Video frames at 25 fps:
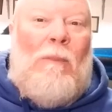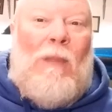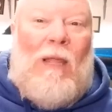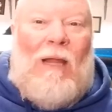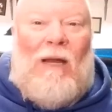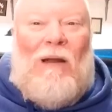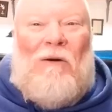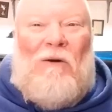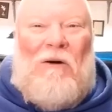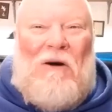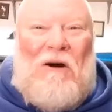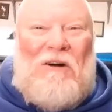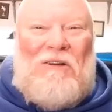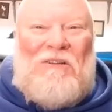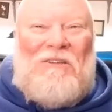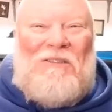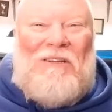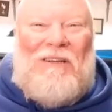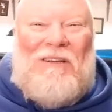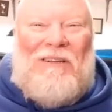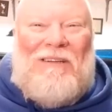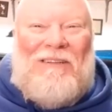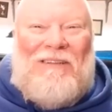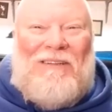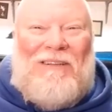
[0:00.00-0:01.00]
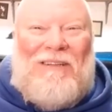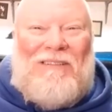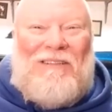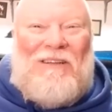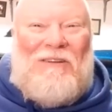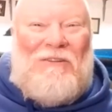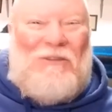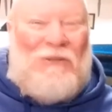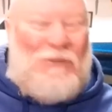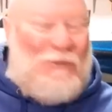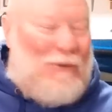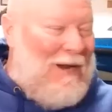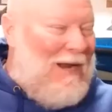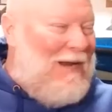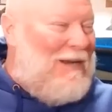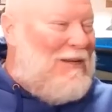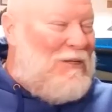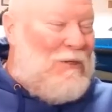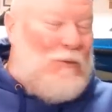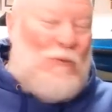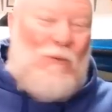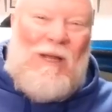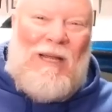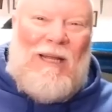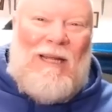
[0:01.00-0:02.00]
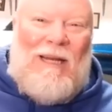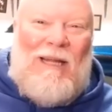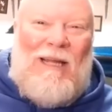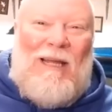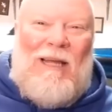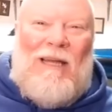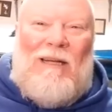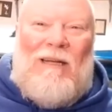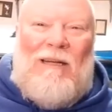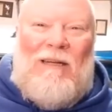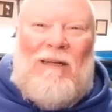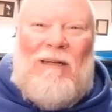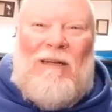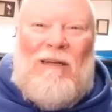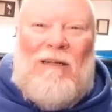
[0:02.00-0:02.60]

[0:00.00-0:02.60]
and I lost it because I was trying to swing it in,